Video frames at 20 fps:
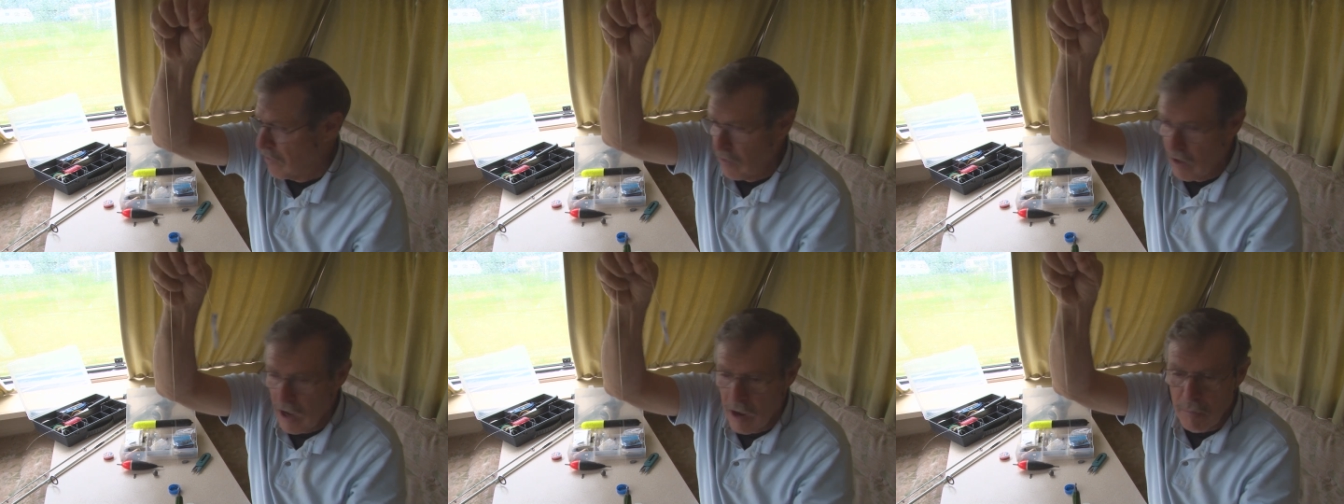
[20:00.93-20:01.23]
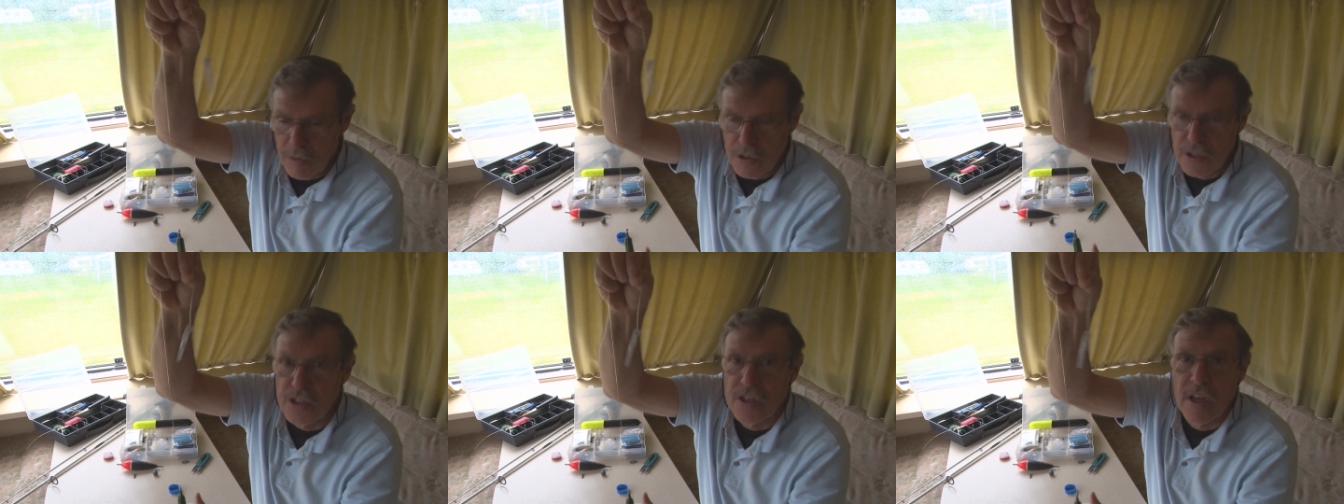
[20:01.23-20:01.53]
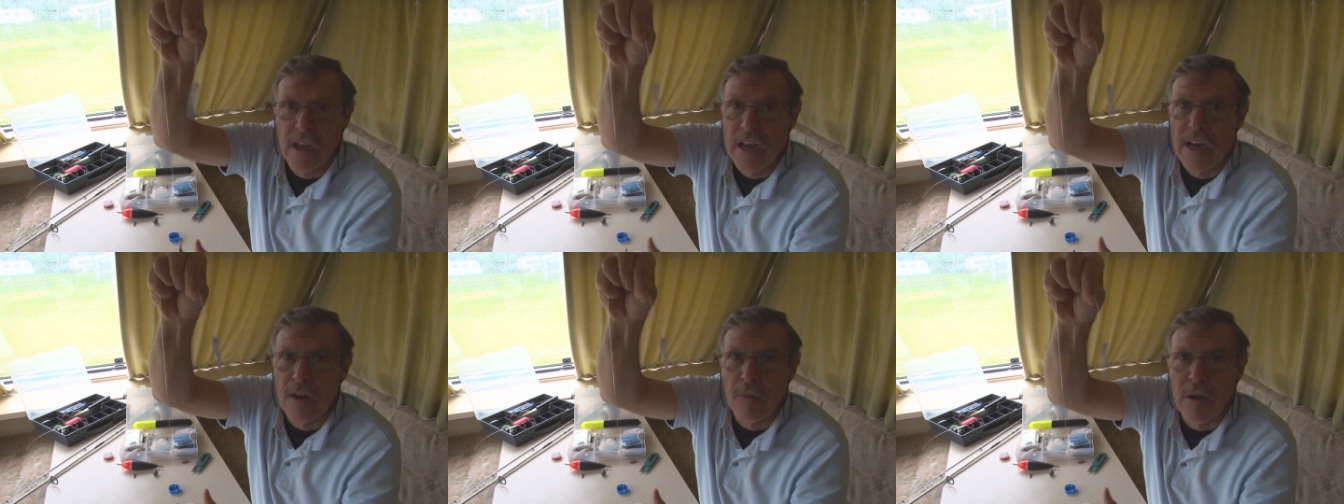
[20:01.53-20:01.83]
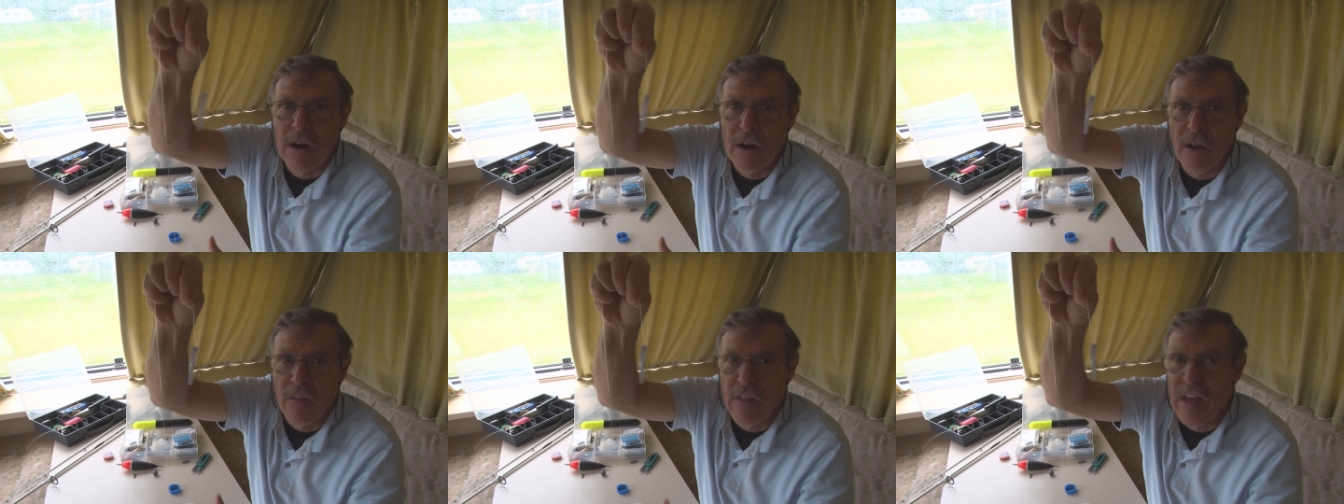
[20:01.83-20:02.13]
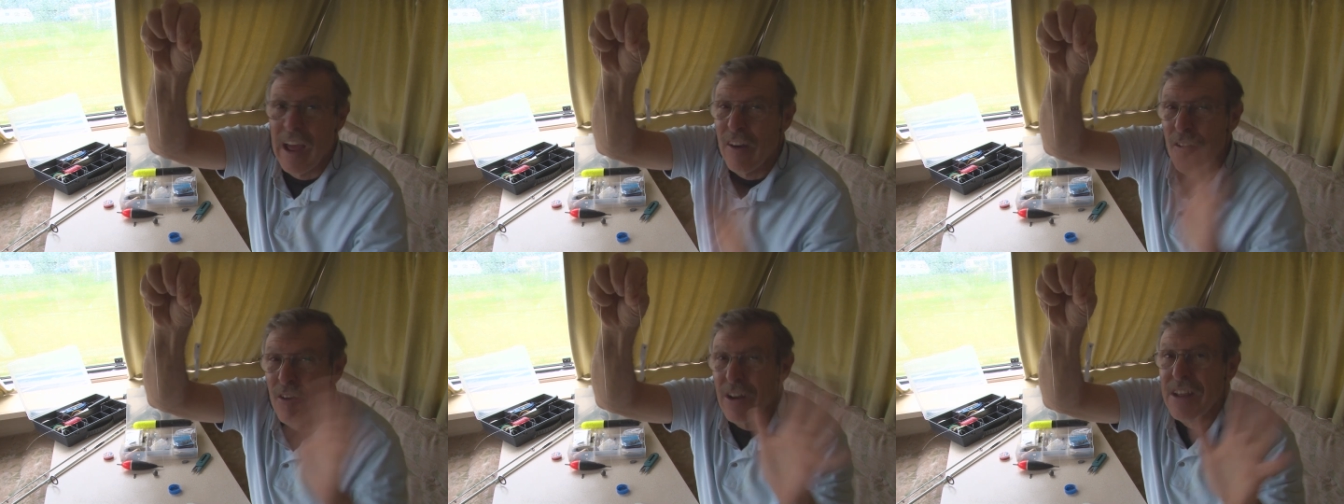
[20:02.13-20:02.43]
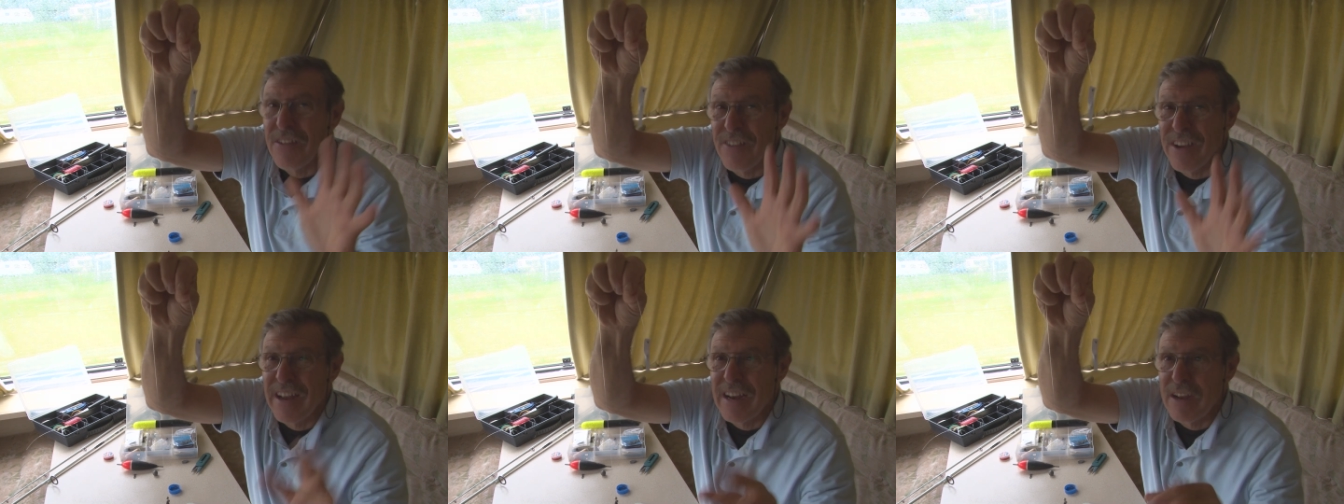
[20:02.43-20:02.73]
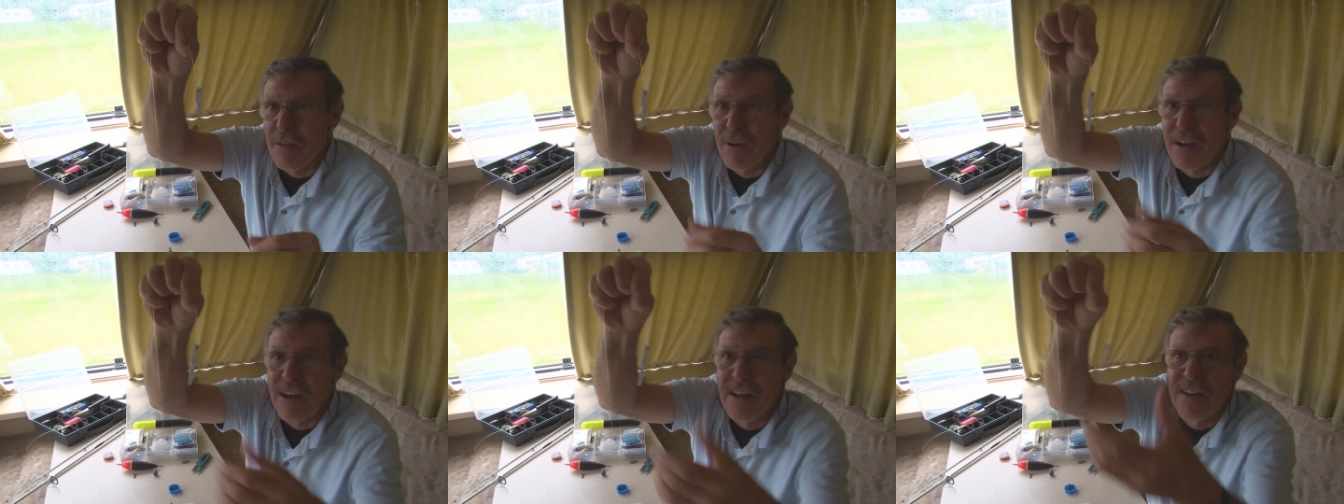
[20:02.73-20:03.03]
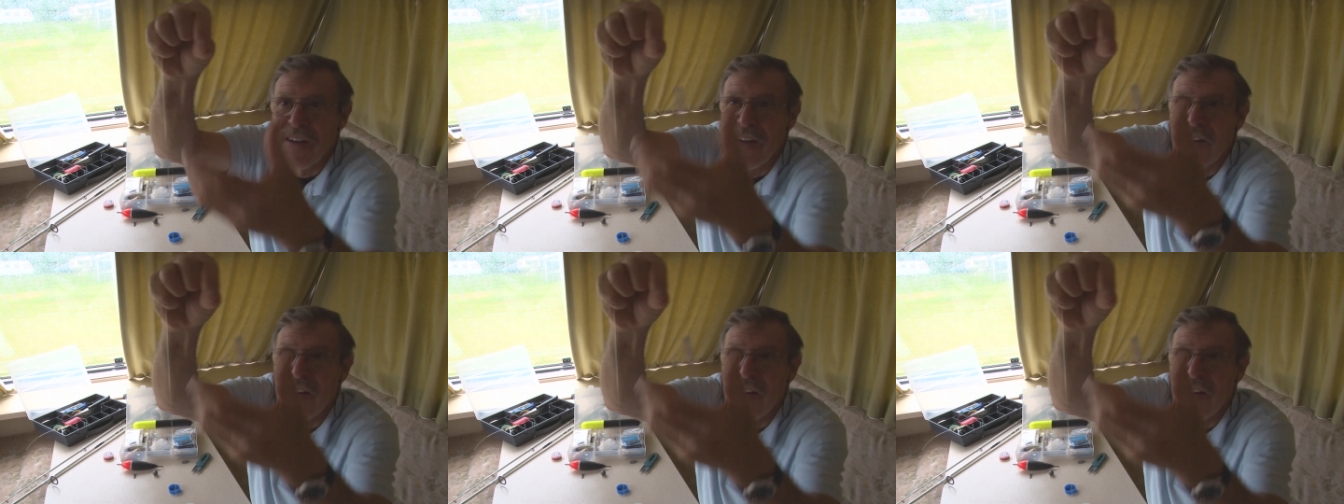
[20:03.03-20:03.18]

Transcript: cupboards, anywhere like that, and I leave it anywhere.